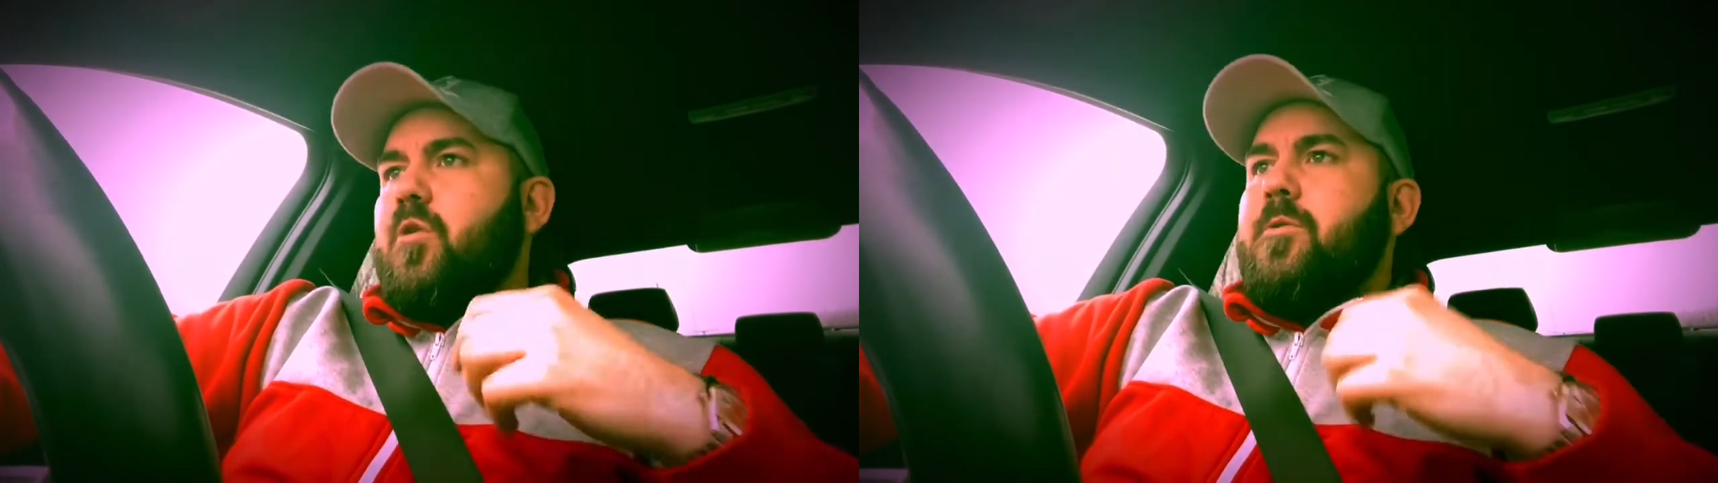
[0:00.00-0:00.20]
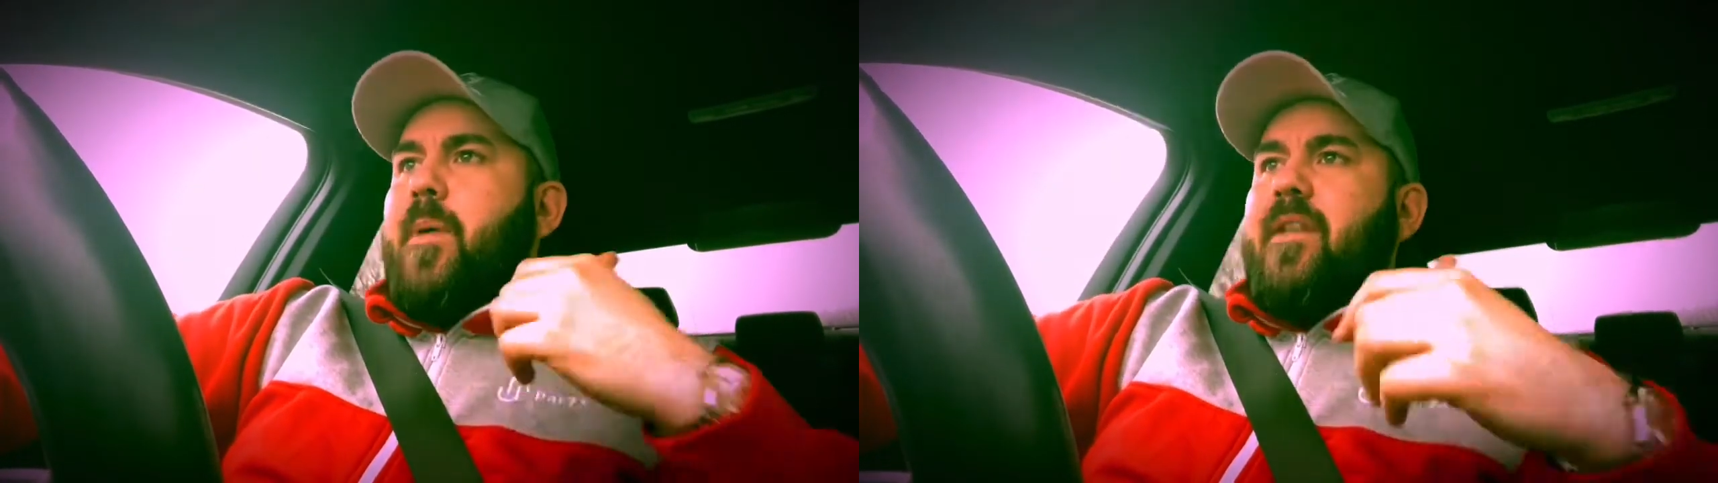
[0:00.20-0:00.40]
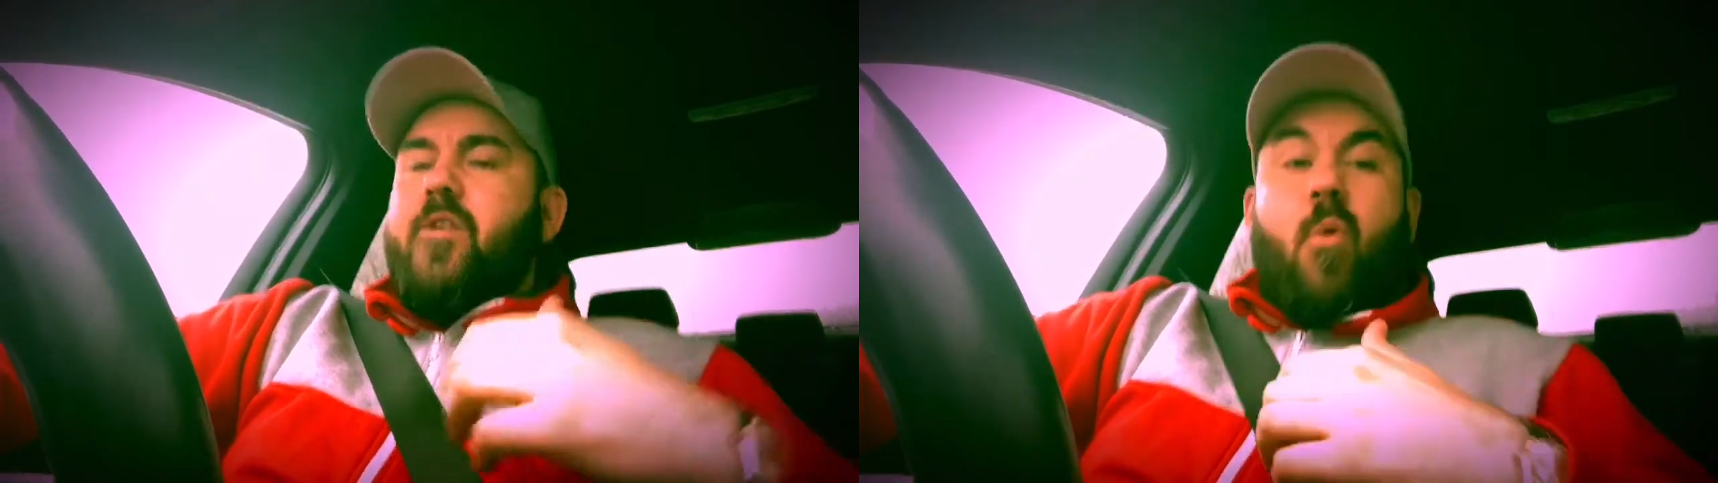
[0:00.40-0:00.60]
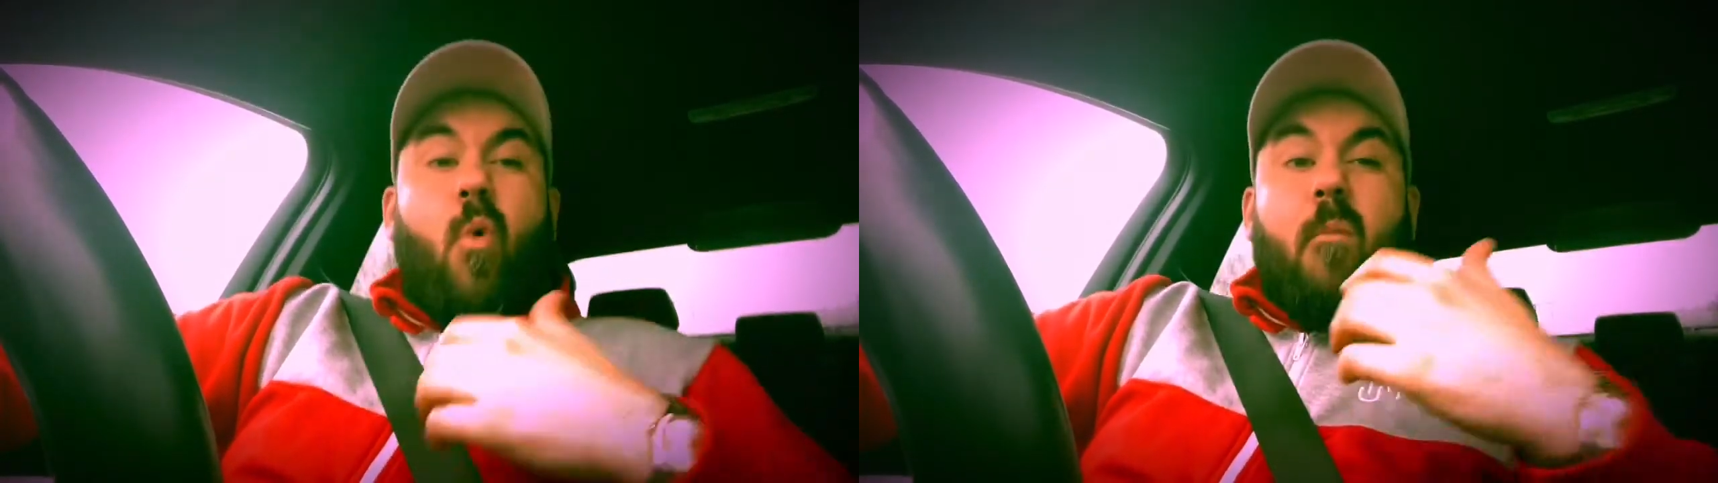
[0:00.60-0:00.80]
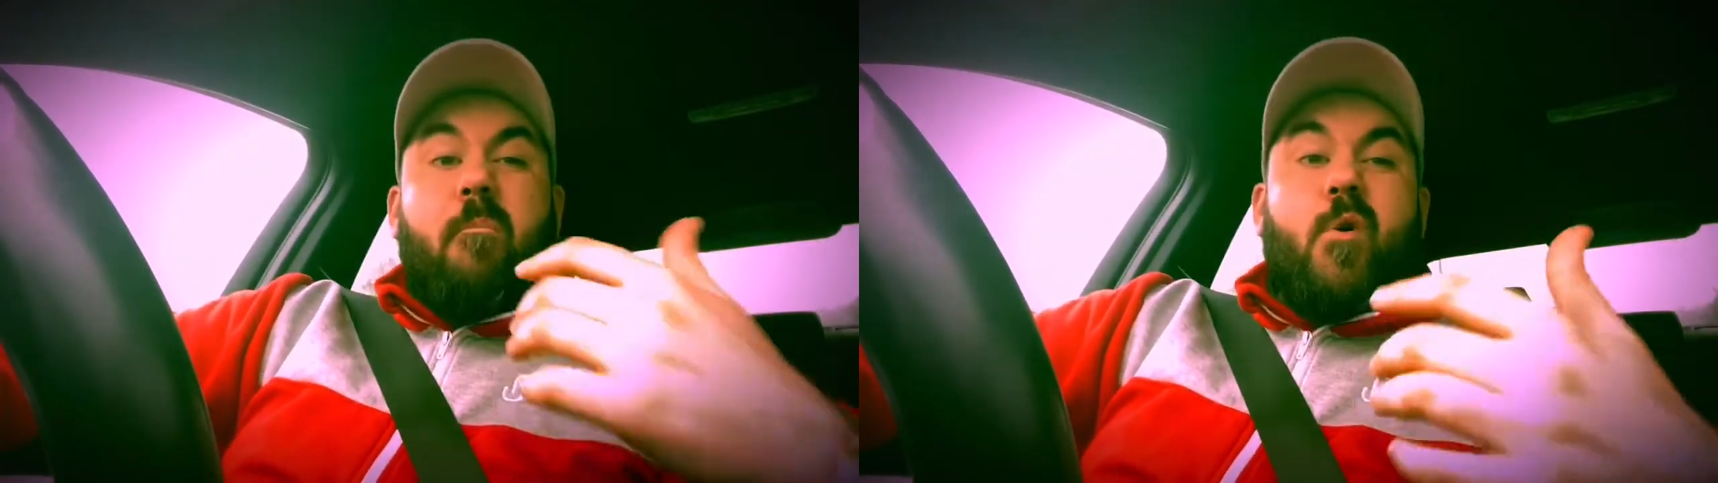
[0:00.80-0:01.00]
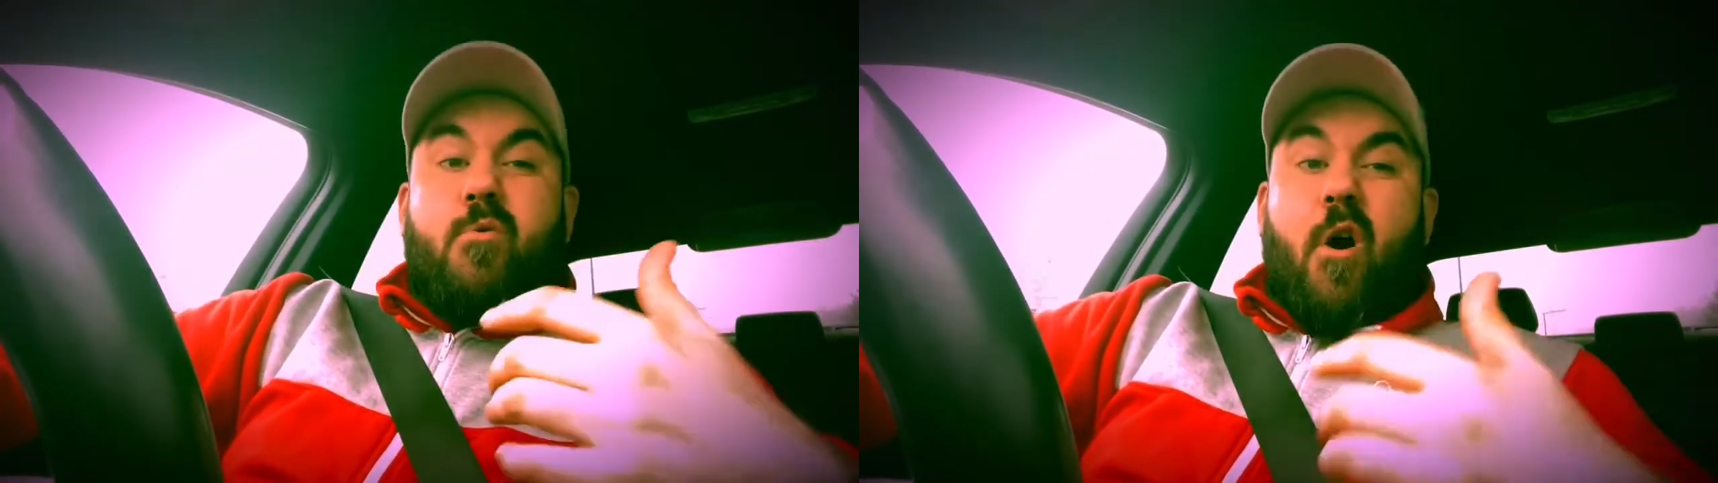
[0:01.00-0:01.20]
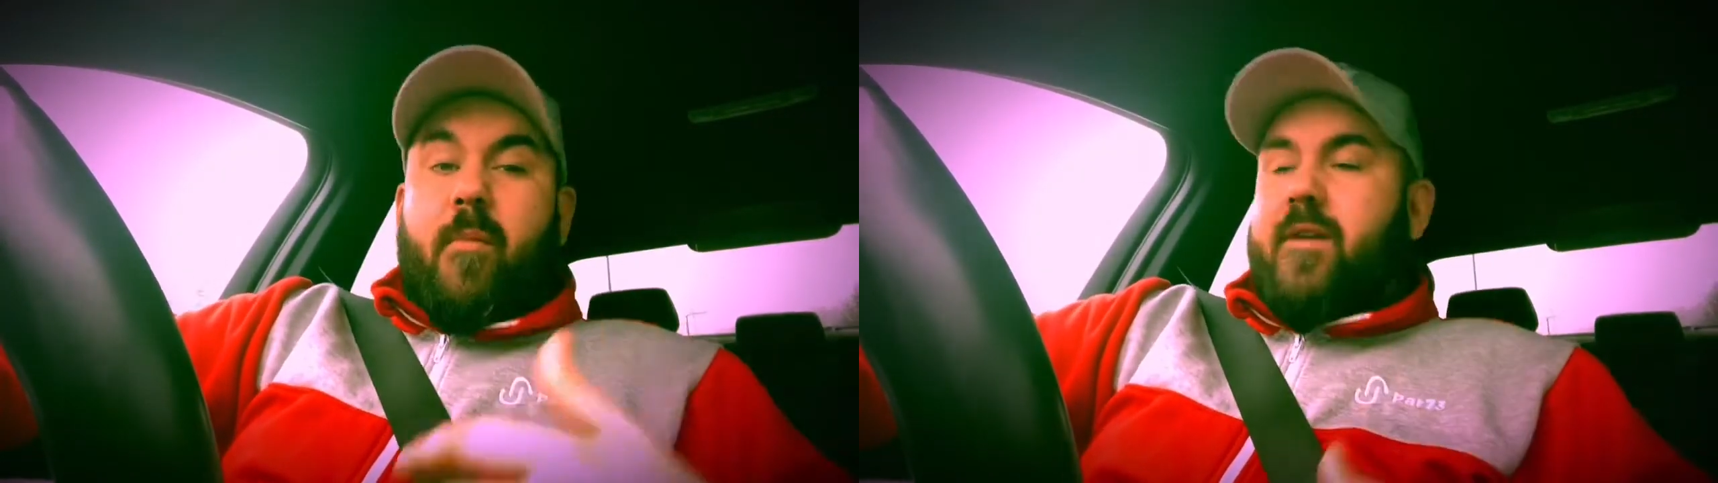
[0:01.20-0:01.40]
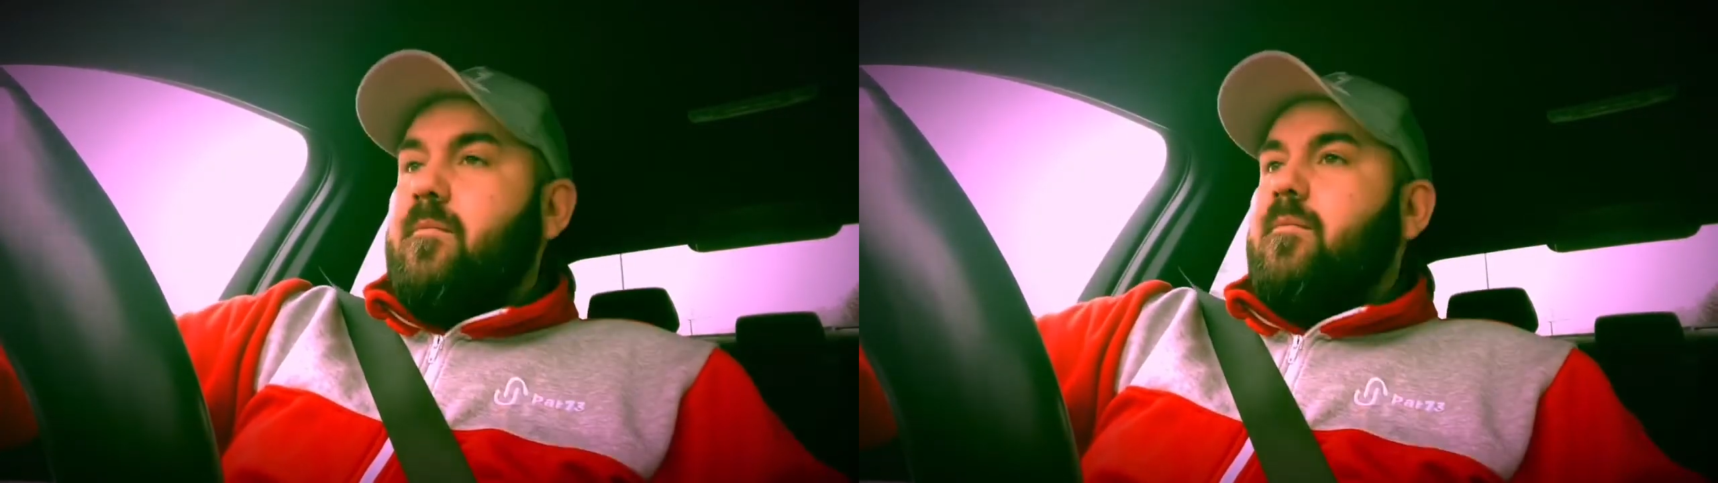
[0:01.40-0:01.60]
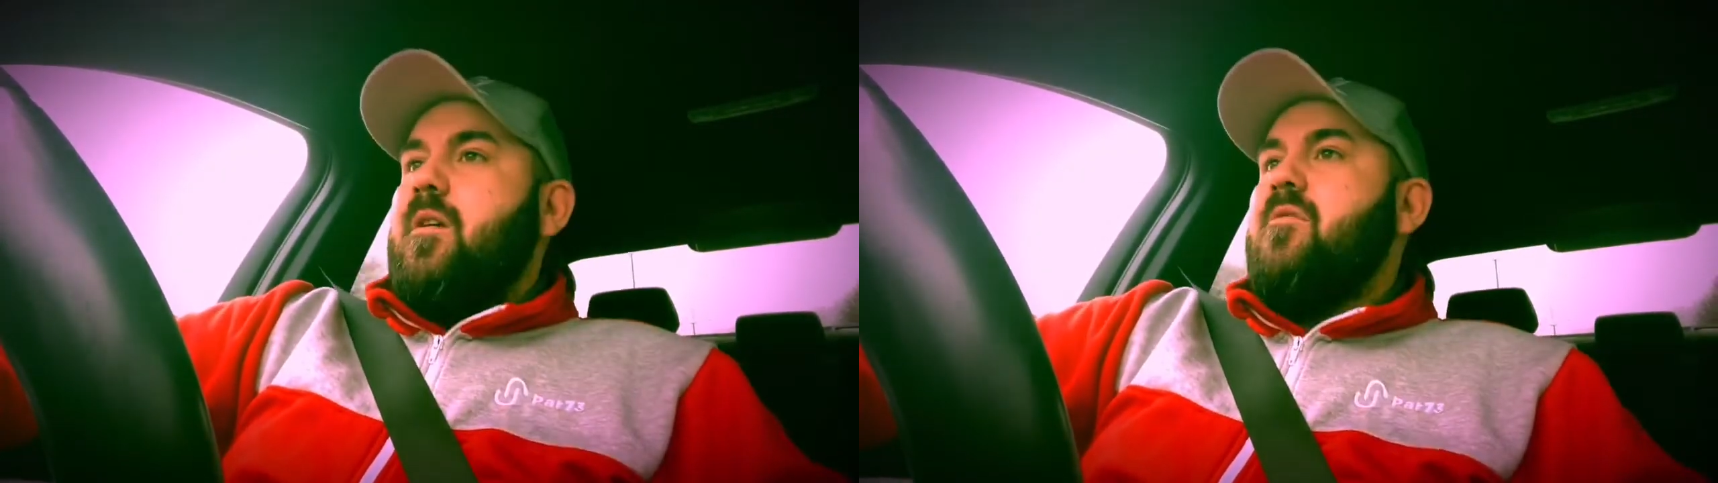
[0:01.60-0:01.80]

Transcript: So depending on what mood I'm in,